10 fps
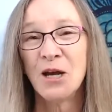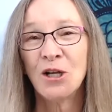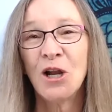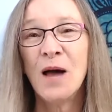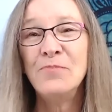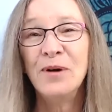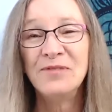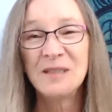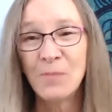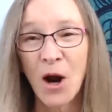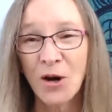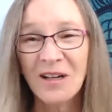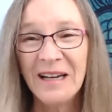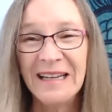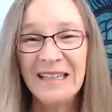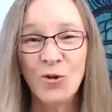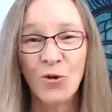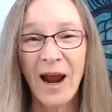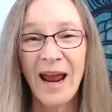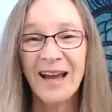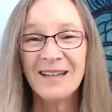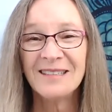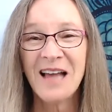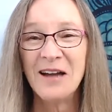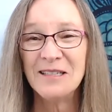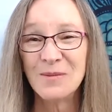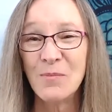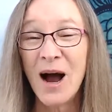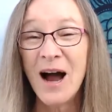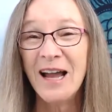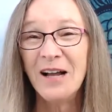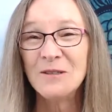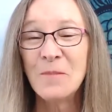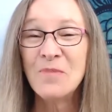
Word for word: clump of sparkling grass, I smiled